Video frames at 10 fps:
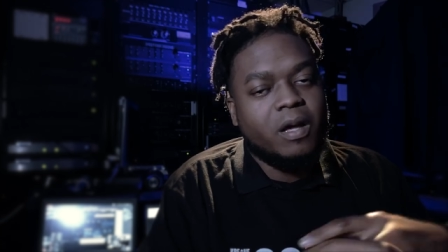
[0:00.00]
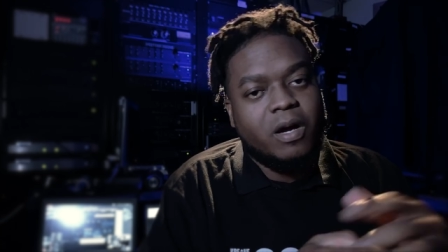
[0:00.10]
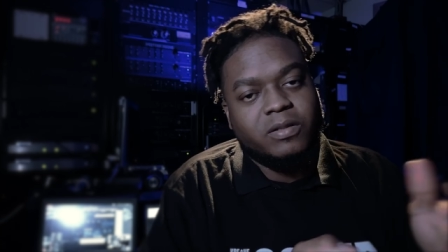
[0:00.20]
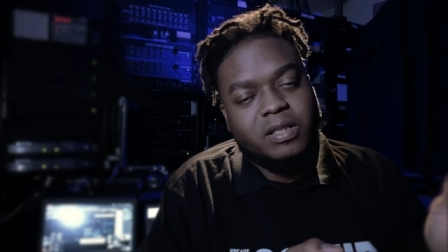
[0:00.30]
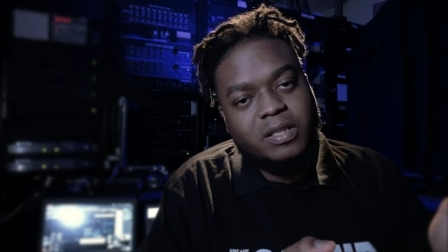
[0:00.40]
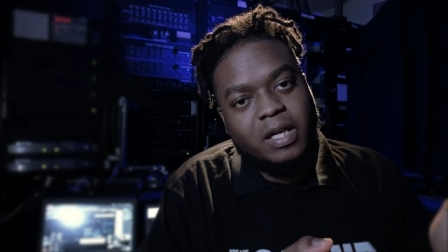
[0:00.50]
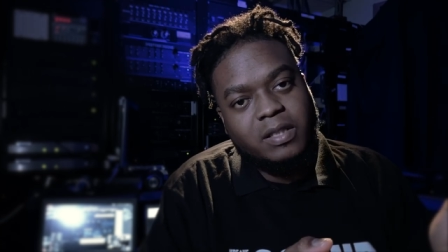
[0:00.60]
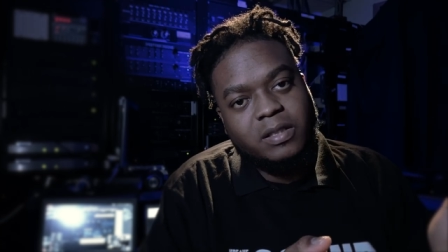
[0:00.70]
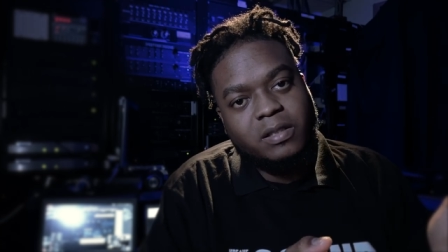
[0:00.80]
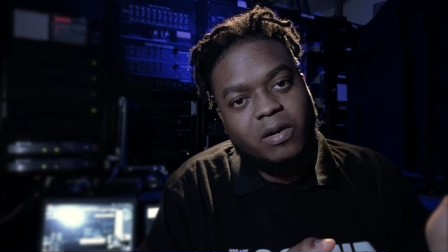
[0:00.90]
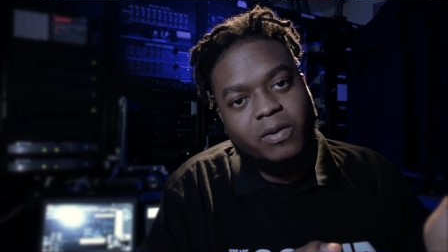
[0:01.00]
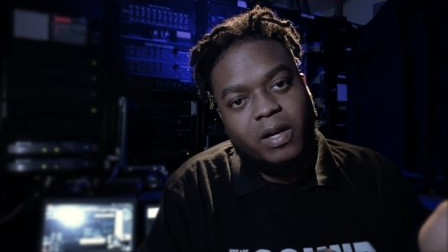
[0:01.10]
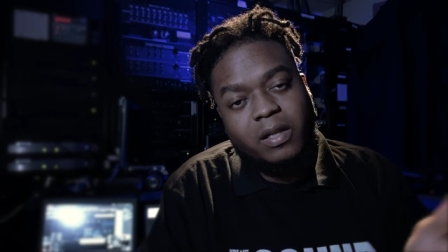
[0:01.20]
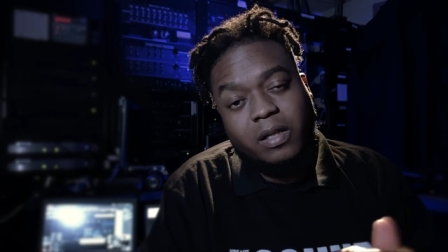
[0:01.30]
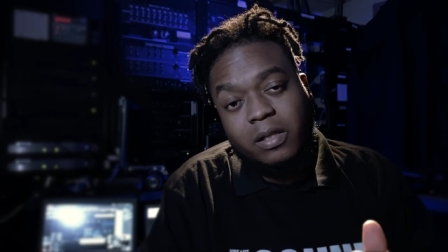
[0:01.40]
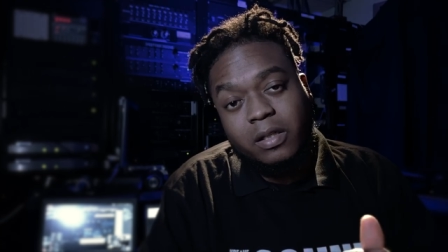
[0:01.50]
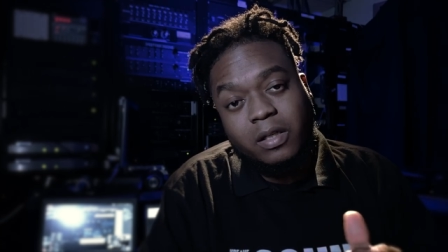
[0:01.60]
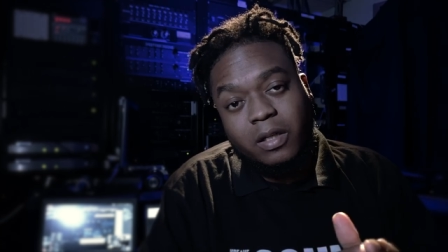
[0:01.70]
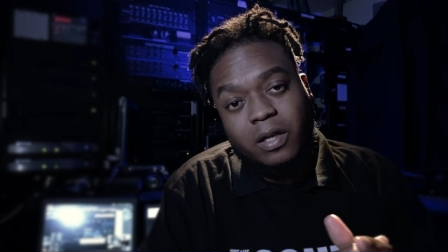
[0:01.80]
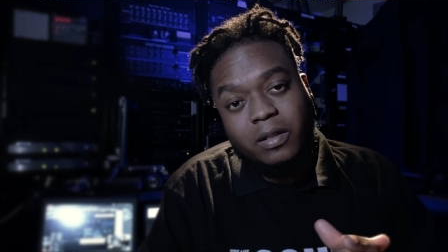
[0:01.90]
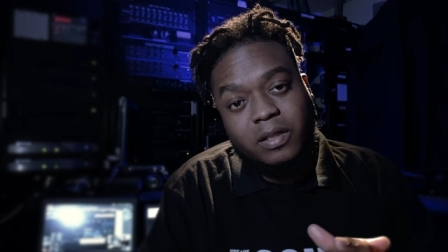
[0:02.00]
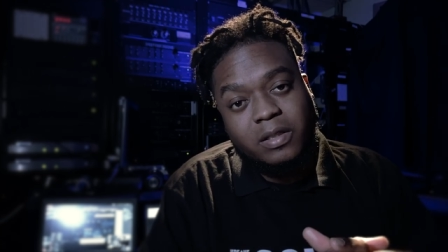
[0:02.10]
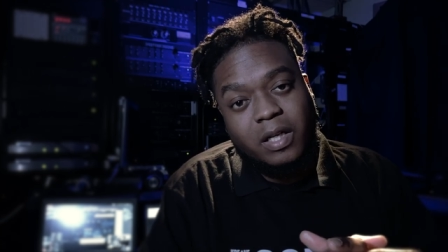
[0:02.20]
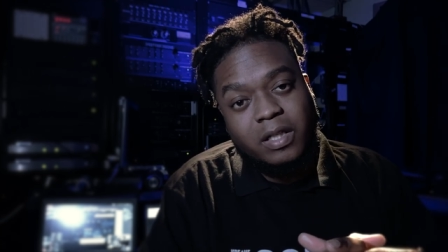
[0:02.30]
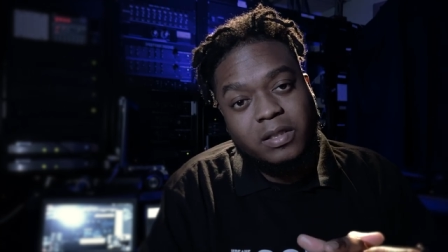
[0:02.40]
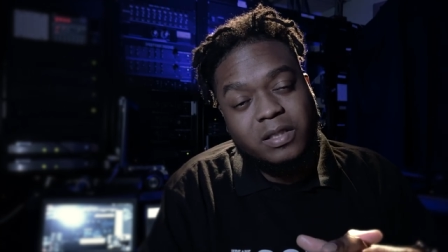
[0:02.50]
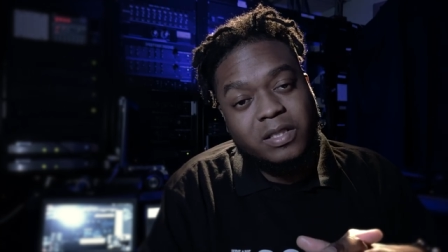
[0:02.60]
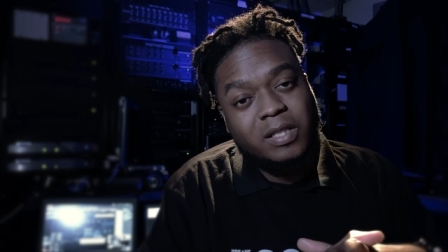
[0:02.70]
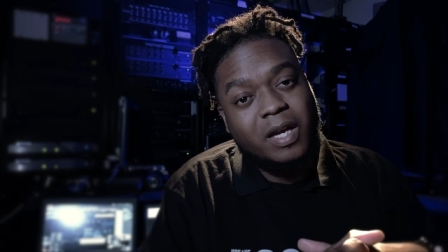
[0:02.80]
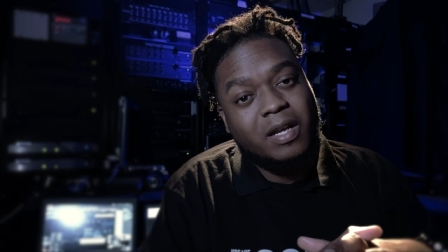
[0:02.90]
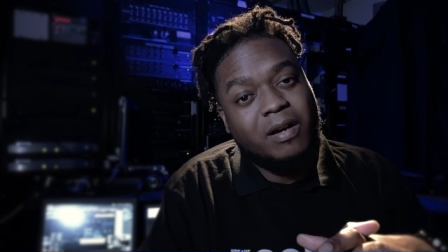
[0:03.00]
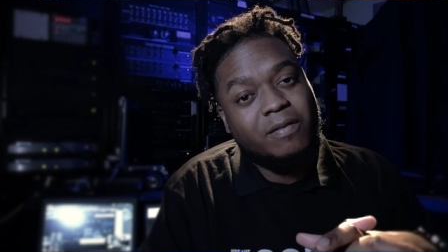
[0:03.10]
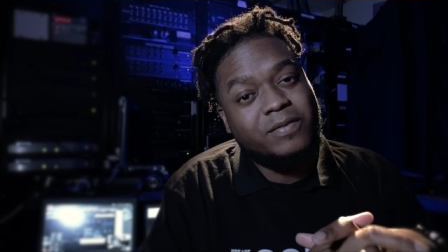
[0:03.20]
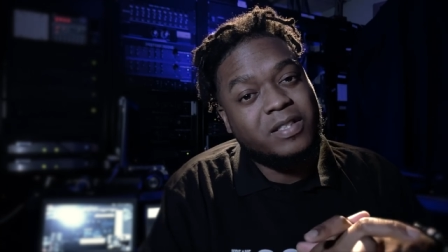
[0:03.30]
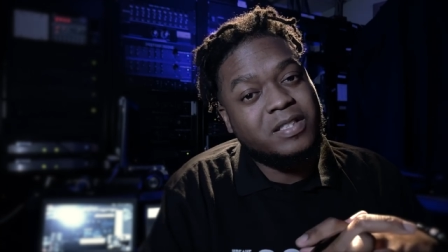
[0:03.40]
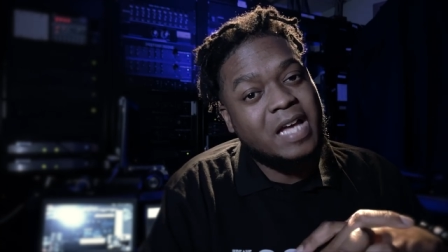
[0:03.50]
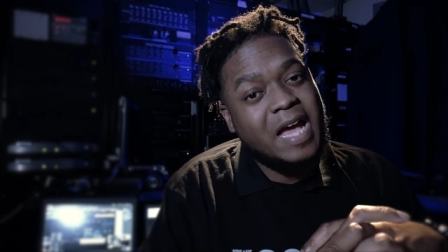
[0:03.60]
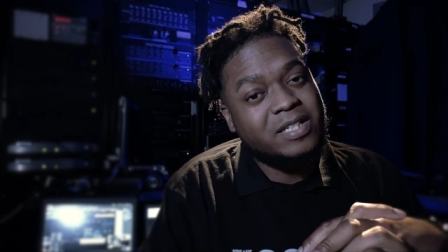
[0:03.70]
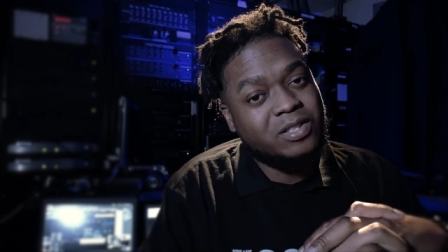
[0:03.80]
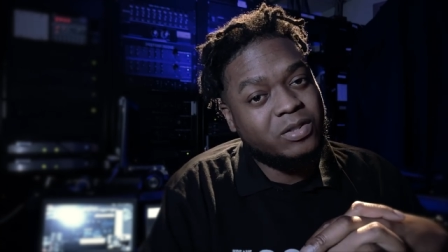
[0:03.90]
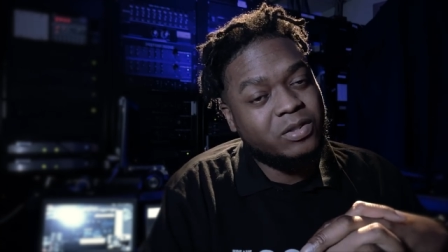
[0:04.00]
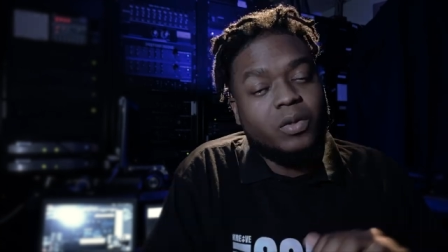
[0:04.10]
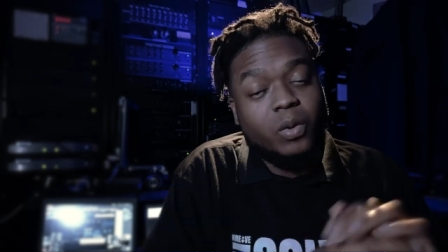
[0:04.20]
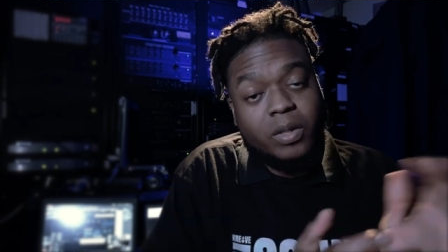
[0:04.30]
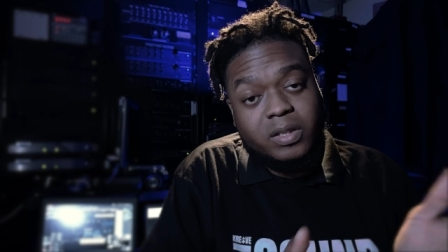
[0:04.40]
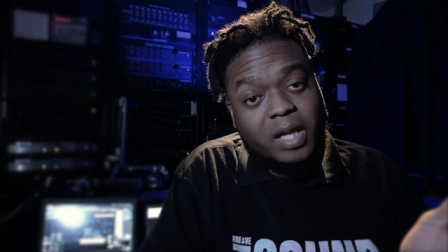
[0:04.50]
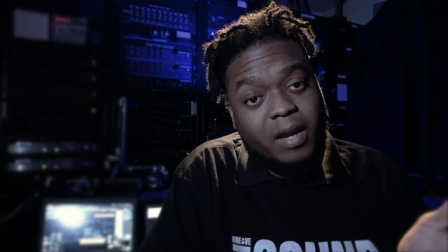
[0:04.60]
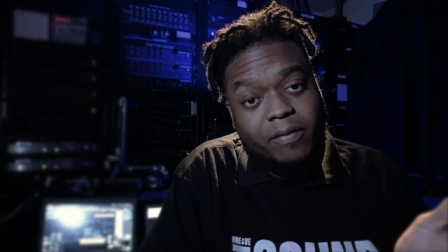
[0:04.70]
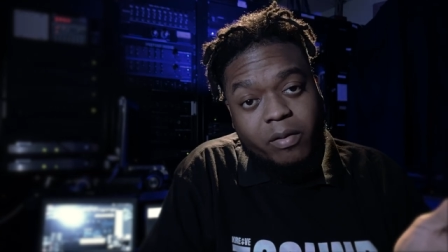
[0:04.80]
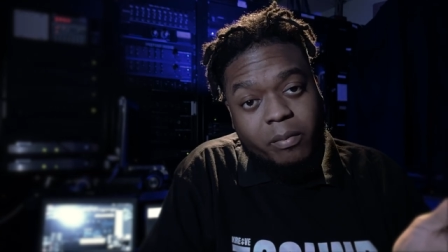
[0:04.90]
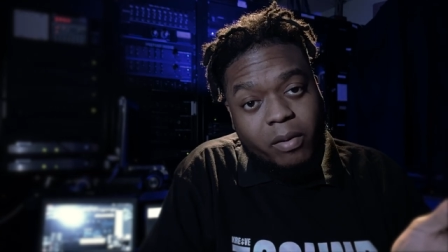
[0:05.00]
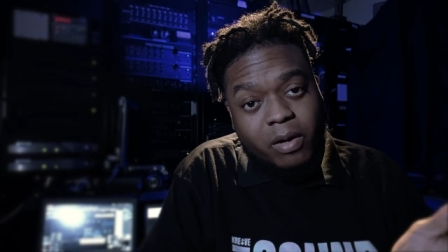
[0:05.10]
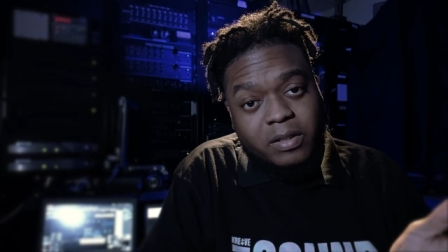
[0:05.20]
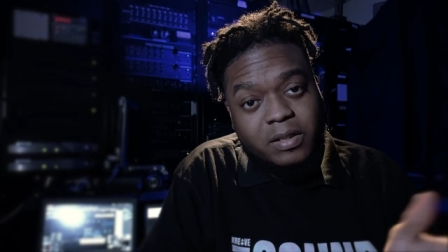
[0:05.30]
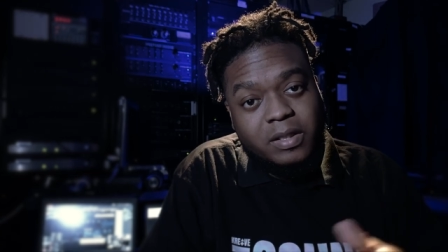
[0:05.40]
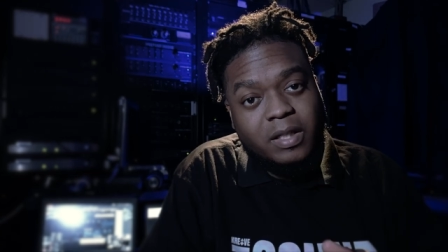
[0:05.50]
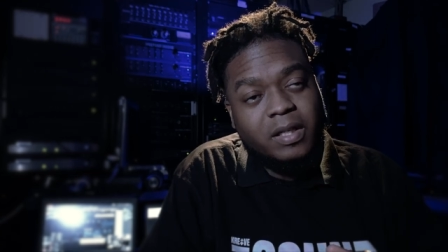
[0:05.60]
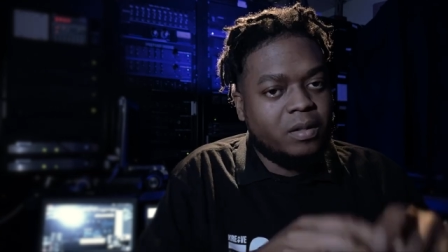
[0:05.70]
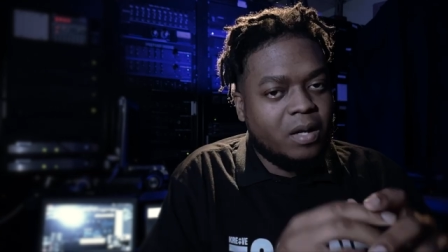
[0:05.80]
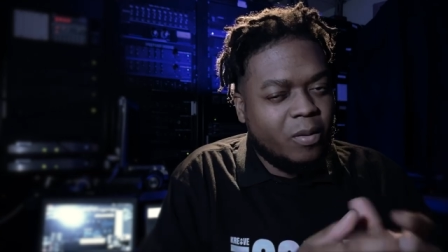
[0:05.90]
Austin, Texas already de declared this as the state of disaster or the state of the emergency.